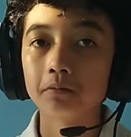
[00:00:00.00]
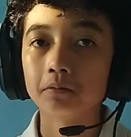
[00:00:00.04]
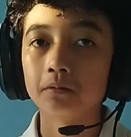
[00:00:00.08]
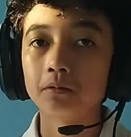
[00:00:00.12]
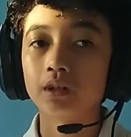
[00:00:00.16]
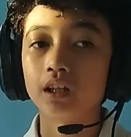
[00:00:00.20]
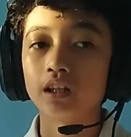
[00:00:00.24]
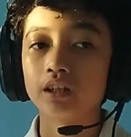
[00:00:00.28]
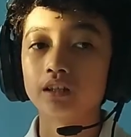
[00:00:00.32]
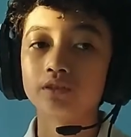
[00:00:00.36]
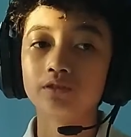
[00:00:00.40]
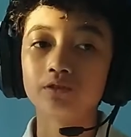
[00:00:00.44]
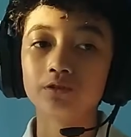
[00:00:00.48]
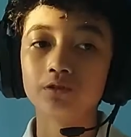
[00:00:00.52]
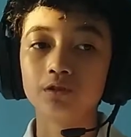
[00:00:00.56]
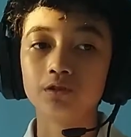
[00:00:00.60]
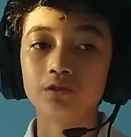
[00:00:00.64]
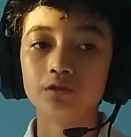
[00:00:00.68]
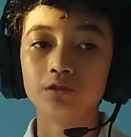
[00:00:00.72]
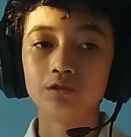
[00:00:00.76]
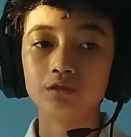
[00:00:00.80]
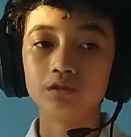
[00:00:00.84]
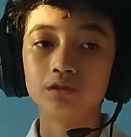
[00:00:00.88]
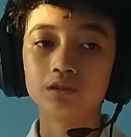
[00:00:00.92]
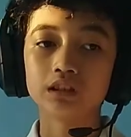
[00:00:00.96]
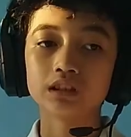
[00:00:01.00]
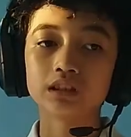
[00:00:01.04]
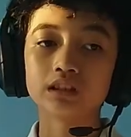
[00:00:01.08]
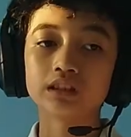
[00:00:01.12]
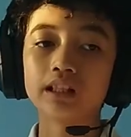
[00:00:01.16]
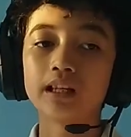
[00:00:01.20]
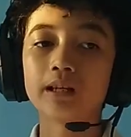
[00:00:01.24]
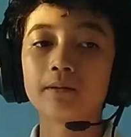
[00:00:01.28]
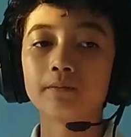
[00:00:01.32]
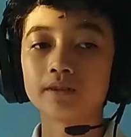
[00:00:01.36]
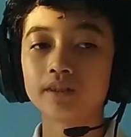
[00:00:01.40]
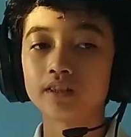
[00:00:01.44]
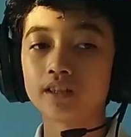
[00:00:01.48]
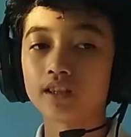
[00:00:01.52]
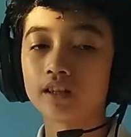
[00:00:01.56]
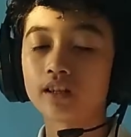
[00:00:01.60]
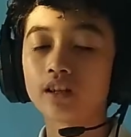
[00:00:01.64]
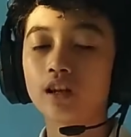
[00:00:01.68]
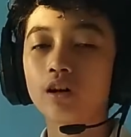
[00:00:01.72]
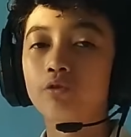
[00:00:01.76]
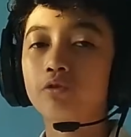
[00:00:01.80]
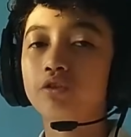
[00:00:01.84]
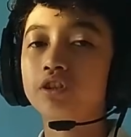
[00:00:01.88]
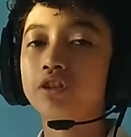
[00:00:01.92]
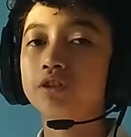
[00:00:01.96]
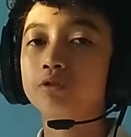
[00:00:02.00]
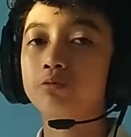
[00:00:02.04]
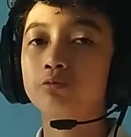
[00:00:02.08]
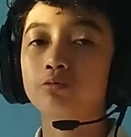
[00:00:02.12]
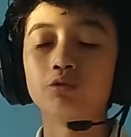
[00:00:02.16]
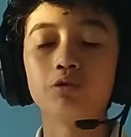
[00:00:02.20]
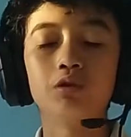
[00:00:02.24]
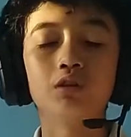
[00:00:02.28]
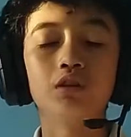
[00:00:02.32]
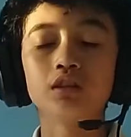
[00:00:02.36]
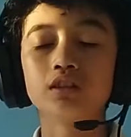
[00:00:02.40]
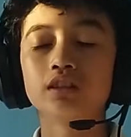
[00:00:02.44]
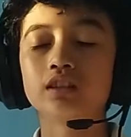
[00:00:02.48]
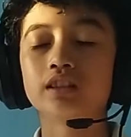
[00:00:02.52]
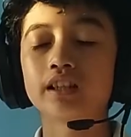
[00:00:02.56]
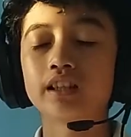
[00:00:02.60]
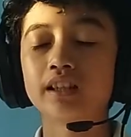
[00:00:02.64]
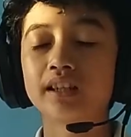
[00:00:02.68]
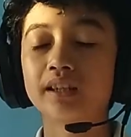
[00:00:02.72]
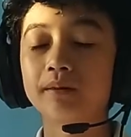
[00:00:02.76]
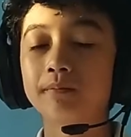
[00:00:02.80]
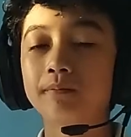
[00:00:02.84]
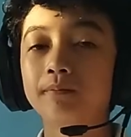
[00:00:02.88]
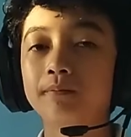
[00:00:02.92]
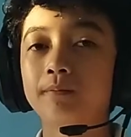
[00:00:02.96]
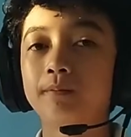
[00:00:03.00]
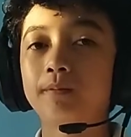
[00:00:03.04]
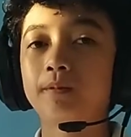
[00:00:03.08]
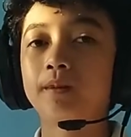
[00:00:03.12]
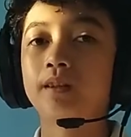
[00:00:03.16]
Glycerol, CMC, and aqueous were all the same.